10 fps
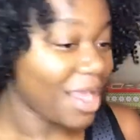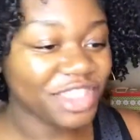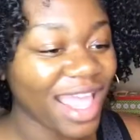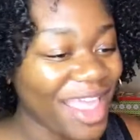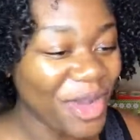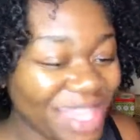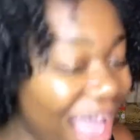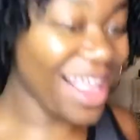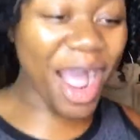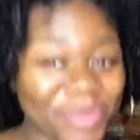Shit,
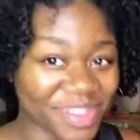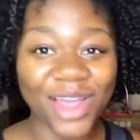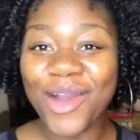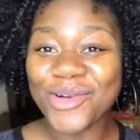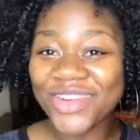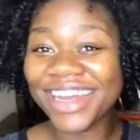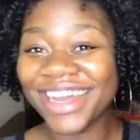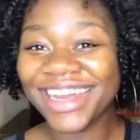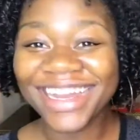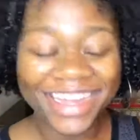like, I'm so,
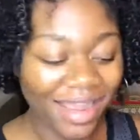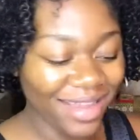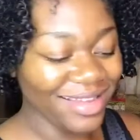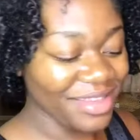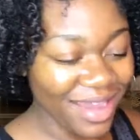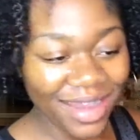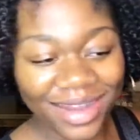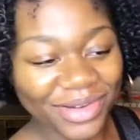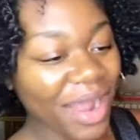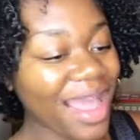
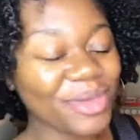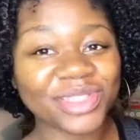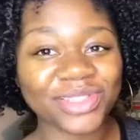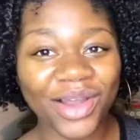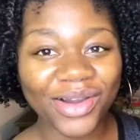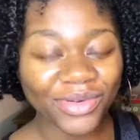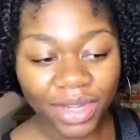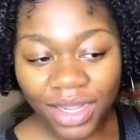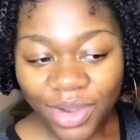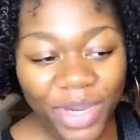yo, I am so,
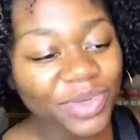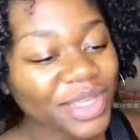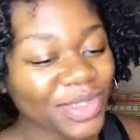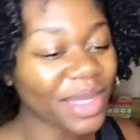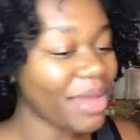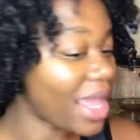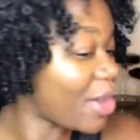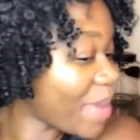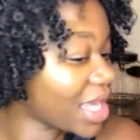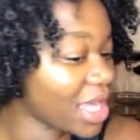which one are you talking about
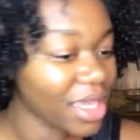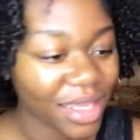now? Back here?